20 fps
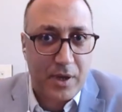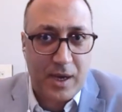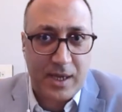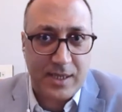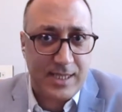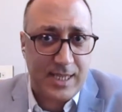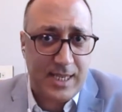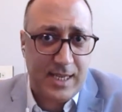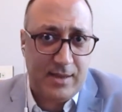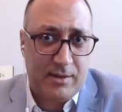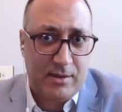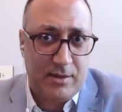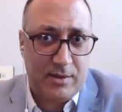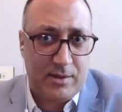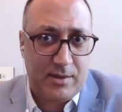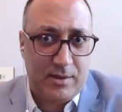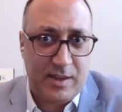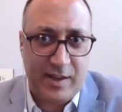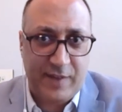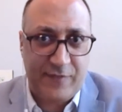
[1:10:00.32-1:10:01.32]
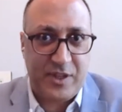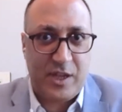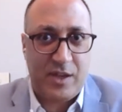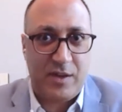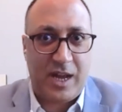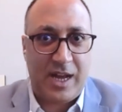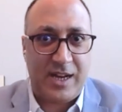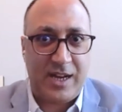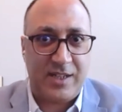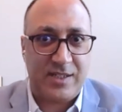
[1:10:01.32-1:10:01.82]
a deal if the
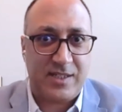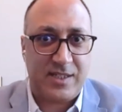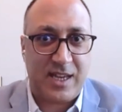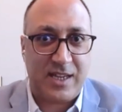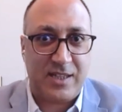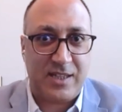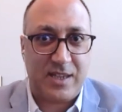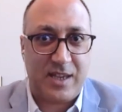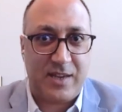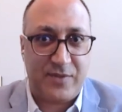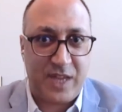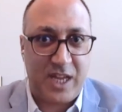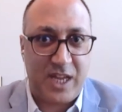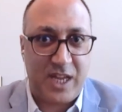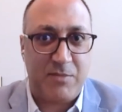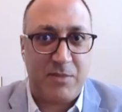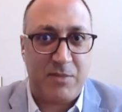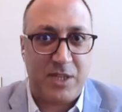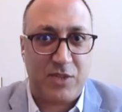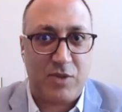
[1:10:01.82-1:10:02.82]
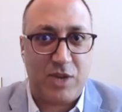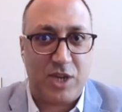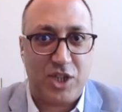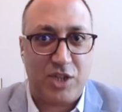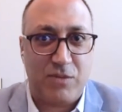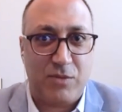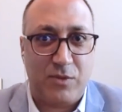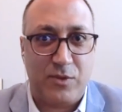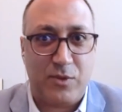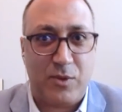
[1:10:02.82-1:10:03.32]
United States, if the
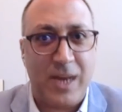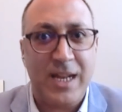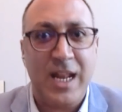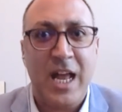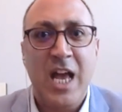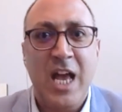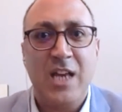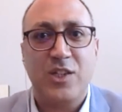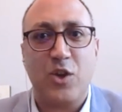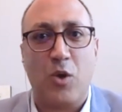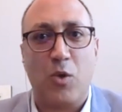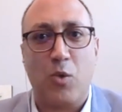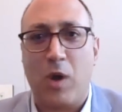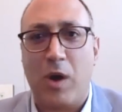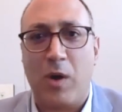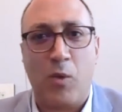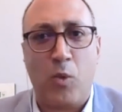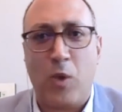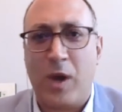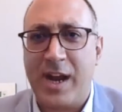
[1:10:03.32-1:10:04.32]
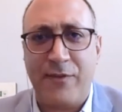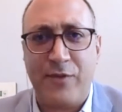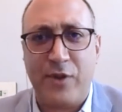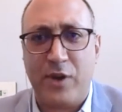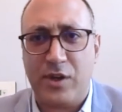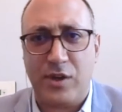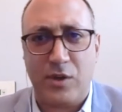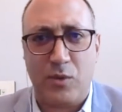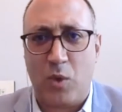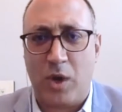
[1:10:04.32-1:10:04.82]
administration moves, right? So
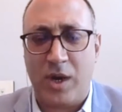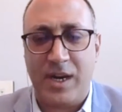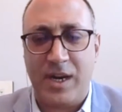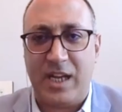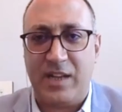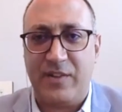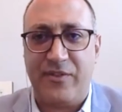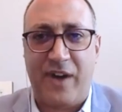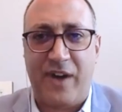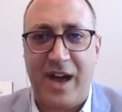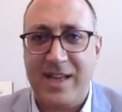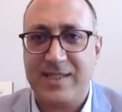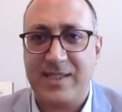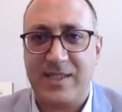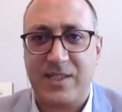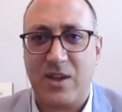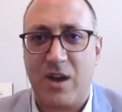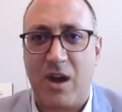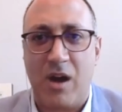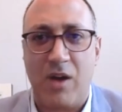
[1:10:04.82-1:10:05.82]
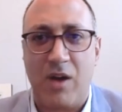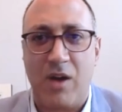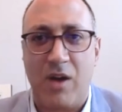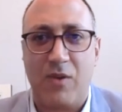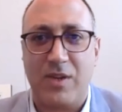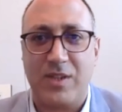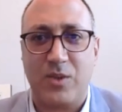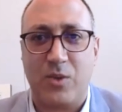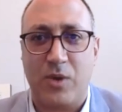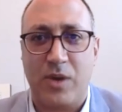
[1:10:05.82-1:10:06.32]
whatever one advises
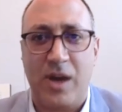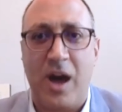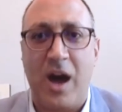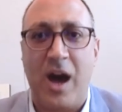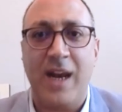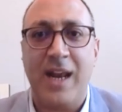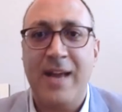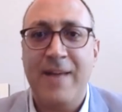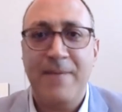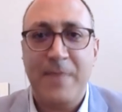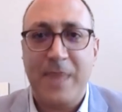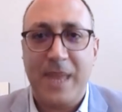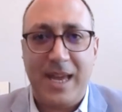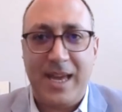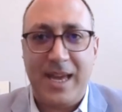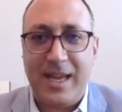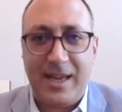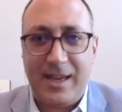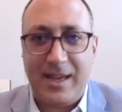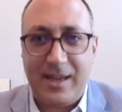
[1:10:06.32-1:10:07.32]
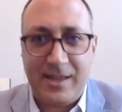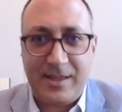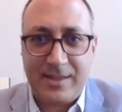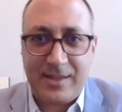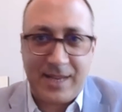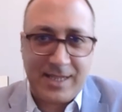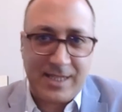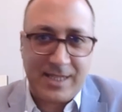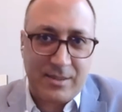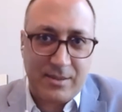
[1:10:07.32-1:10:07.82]
Congress or not, it
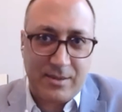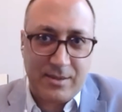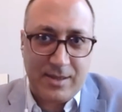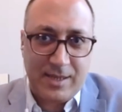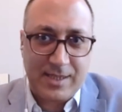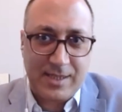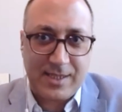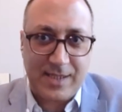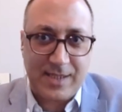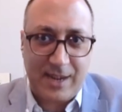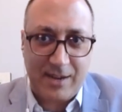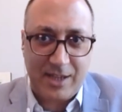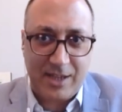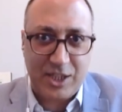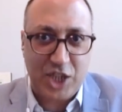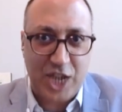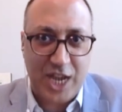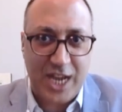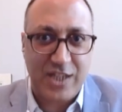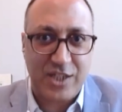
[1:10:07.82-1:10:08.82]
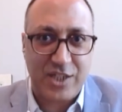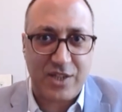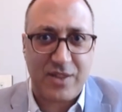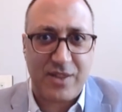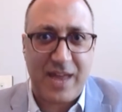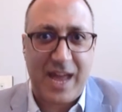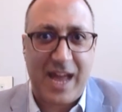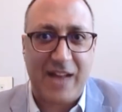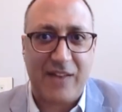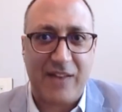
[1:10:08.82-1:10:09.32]
doesn't necessarily change
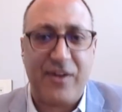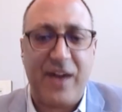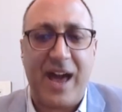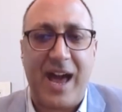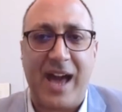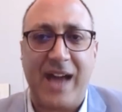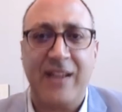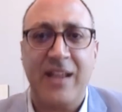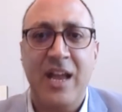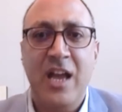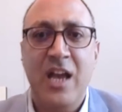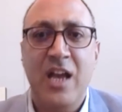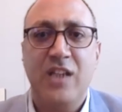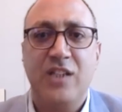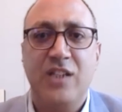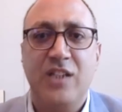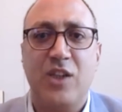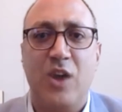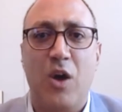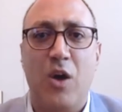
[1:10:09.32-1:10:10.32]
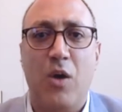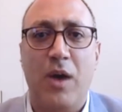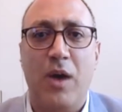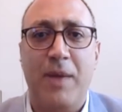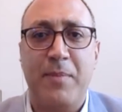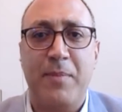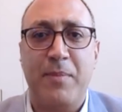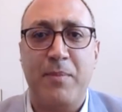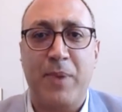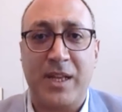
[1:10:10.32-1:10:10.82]
that fact. So,
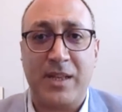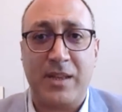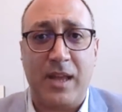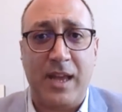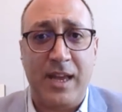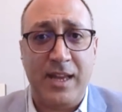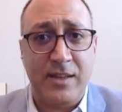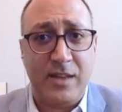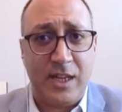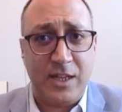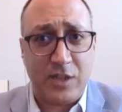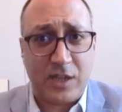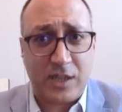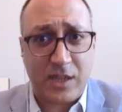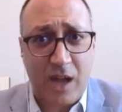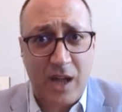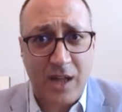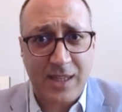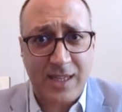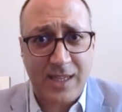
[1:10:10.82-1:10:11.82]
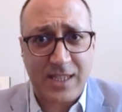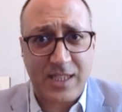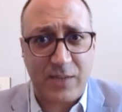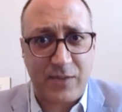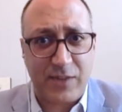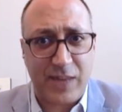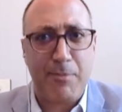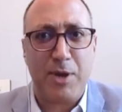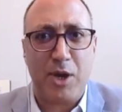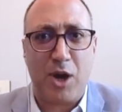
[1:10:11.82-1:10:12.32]
but in the context of
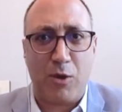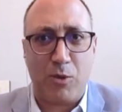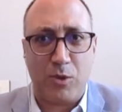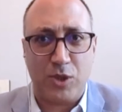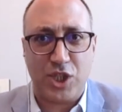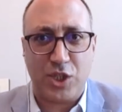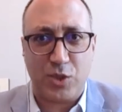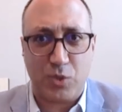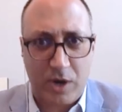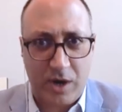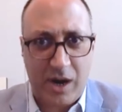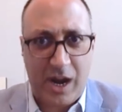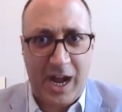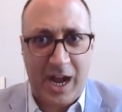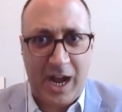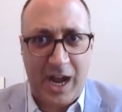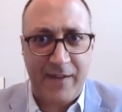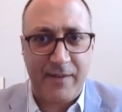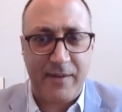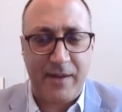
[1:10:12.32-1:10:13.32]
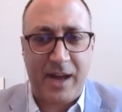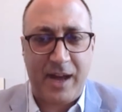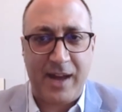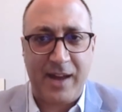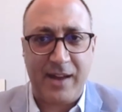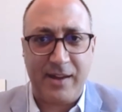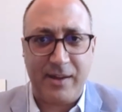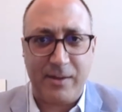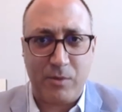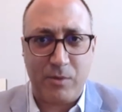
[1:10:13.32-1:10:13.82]
Lebanon, which is where
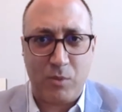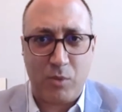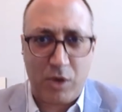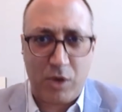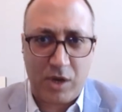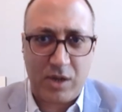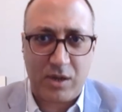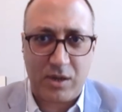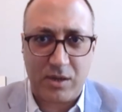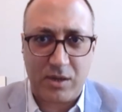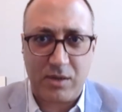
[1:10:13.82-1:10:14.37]
I work